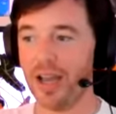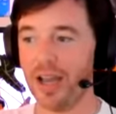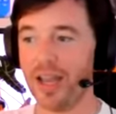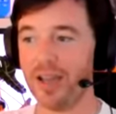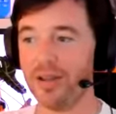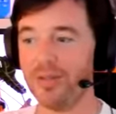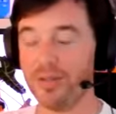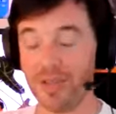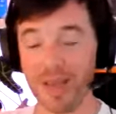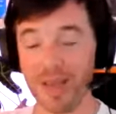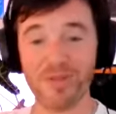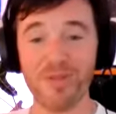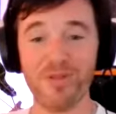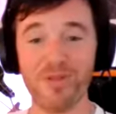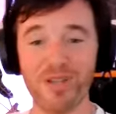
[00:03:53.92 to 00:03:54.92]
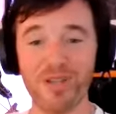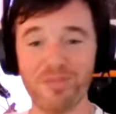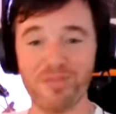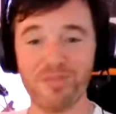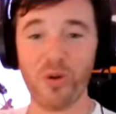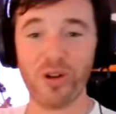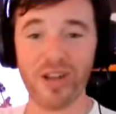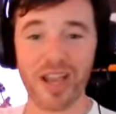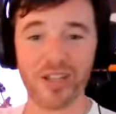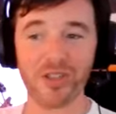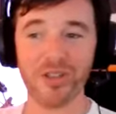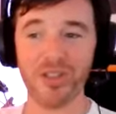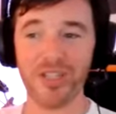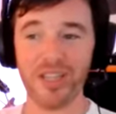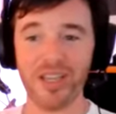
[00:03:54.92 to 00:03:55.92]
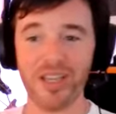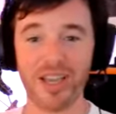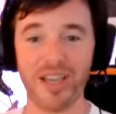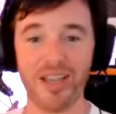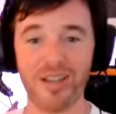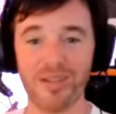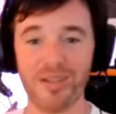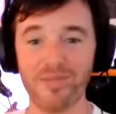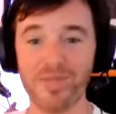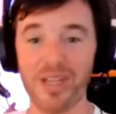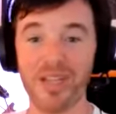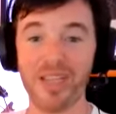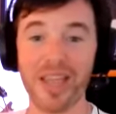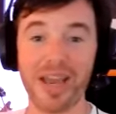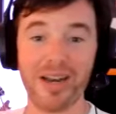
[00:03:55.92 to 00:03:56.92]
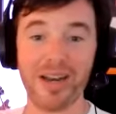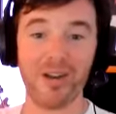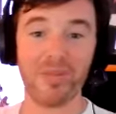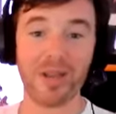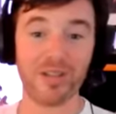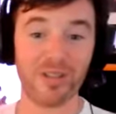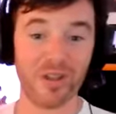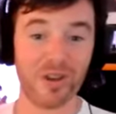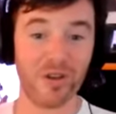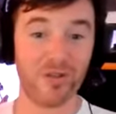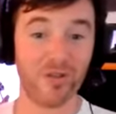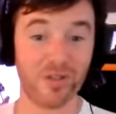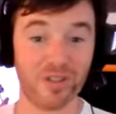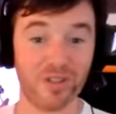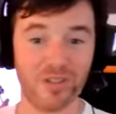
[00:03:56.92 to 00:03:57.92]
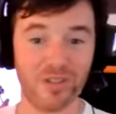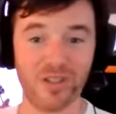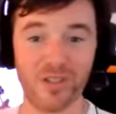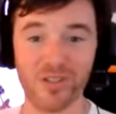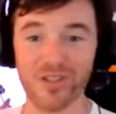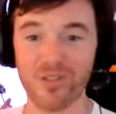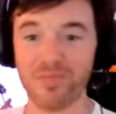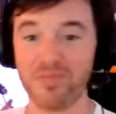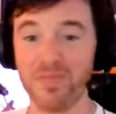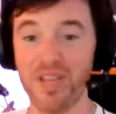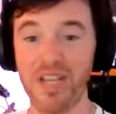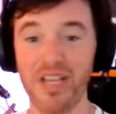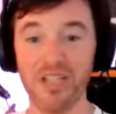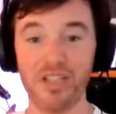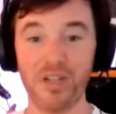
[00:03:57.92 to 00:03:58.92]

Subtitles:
and we toured nationally and in Canada and Mexico for 6 years, and did